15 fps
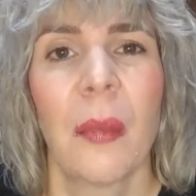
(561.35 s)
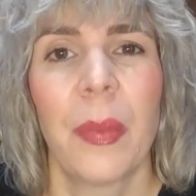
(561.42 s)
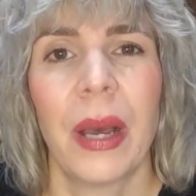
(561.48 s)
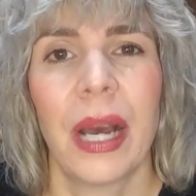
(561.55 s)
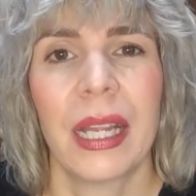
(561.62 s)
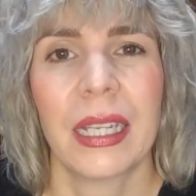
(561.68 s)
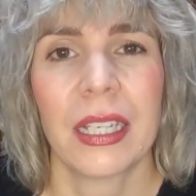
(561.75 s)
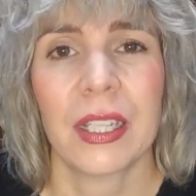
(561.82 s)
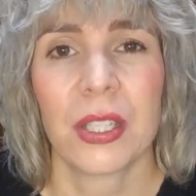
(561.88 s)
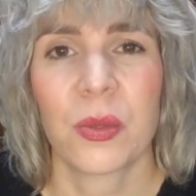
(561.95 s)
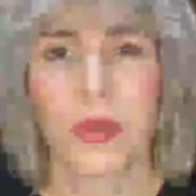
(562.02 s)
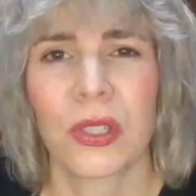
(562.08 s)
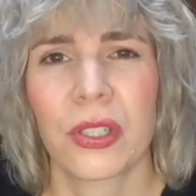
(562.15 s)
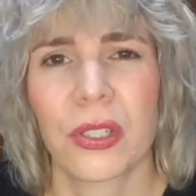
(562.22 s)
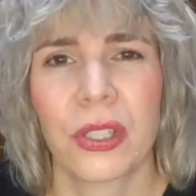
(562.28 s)
but I
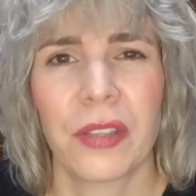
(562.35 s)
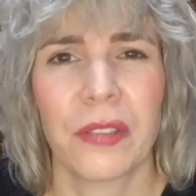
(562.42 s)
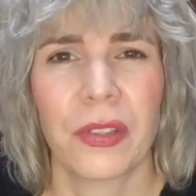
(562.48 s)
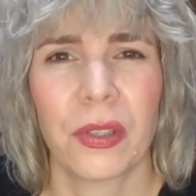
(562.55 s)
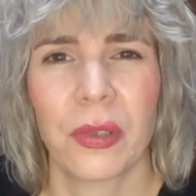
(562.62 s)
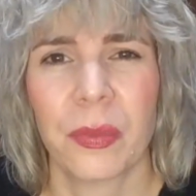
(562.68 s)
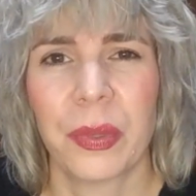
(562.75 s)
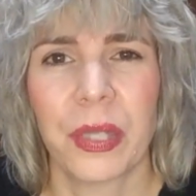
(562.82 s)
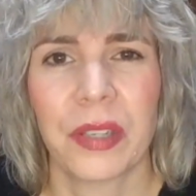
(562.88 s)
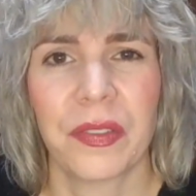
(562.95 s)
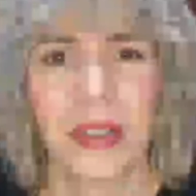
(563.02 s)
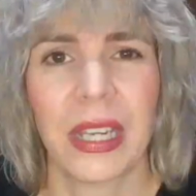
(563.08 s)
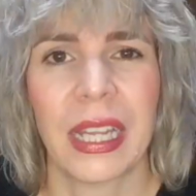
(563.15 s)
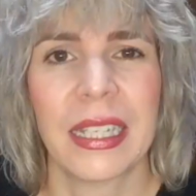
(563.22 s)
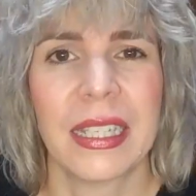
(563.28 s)
just wanted to give you a bit
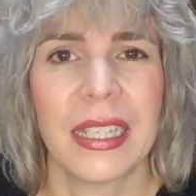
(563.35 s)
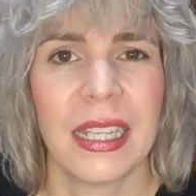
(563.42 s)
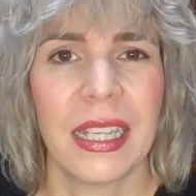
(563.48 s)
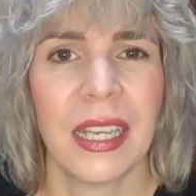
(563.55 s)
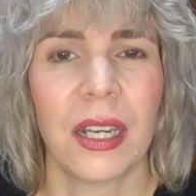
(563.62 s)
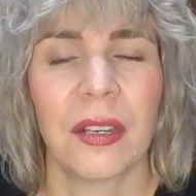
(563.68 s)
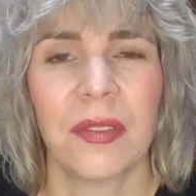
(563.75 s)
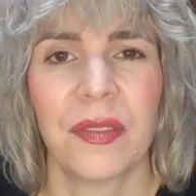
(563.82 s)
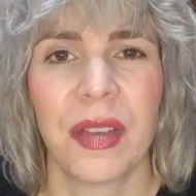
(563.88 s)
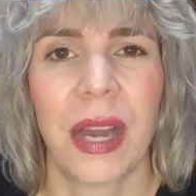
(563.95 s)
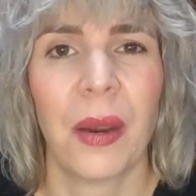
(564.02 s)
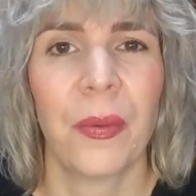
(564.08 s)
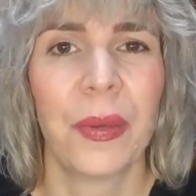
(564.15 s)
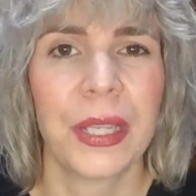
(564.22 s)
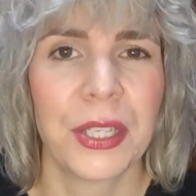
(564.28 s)
of an idea of
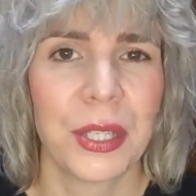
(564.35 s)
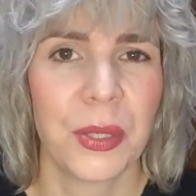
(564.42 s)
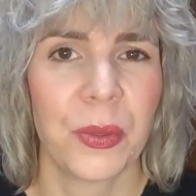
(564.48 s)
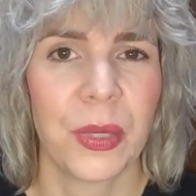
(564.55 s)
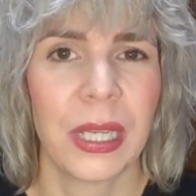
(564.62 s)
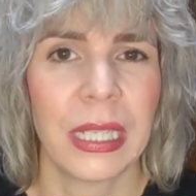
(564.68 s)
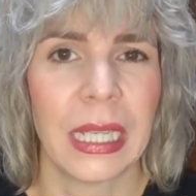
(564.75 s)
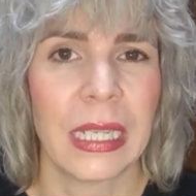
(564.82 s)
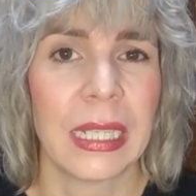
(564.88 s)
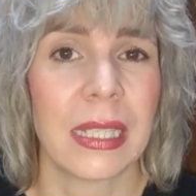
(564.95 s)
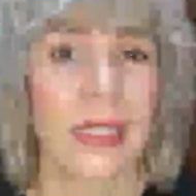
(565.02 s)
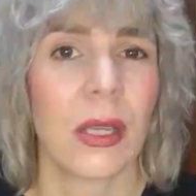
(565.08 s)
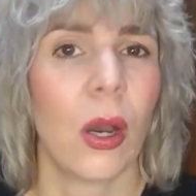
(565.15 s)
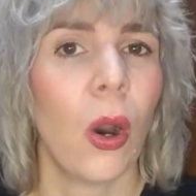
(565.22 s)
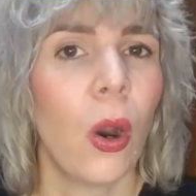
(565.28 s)
how we do it, and
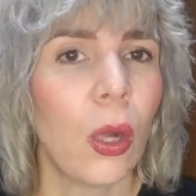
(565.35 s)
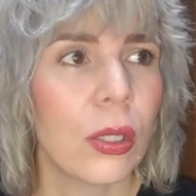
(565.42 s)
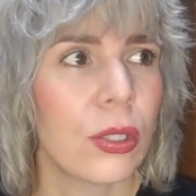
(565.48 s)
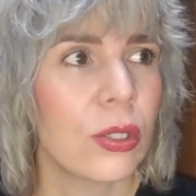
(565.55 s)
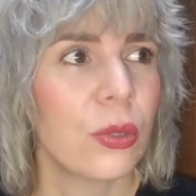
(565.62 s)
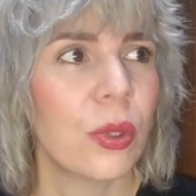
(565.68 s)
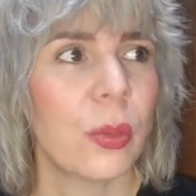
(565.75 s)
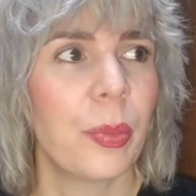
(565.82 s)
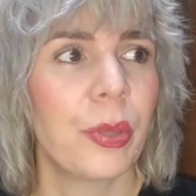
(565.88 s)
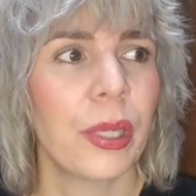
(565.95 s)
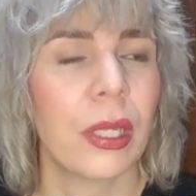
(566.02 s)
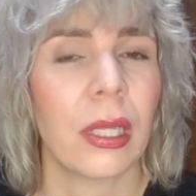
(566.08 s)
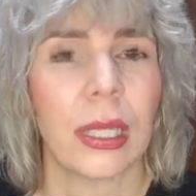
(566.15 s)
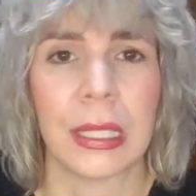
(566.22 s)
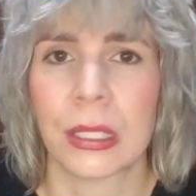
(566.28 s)
it's all
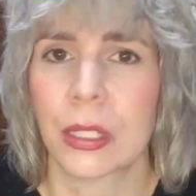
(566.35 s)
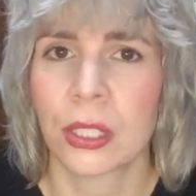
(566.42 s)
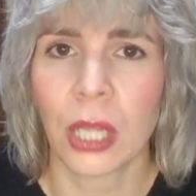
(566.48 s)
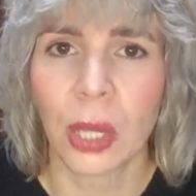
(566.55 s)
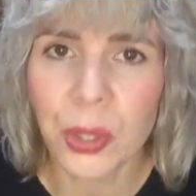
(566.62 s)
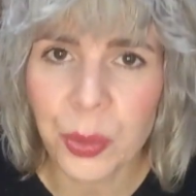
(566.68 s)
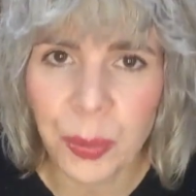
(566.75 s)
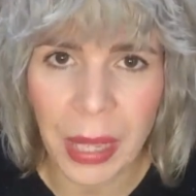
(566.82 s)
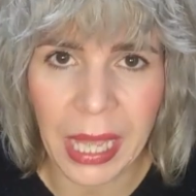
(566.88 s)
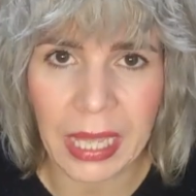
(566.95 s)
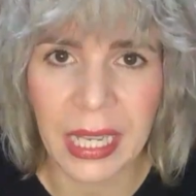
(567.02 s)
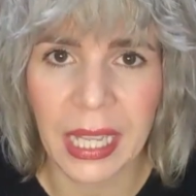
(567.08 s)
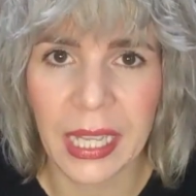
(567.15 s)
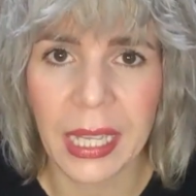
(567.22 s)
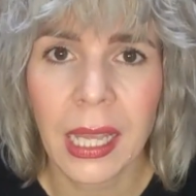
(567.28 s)
doable, and don't
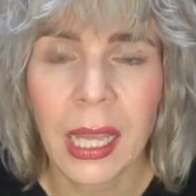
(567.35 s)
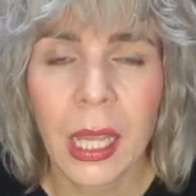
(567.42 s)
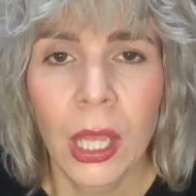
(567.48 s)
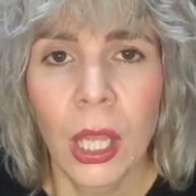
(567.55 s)
panic.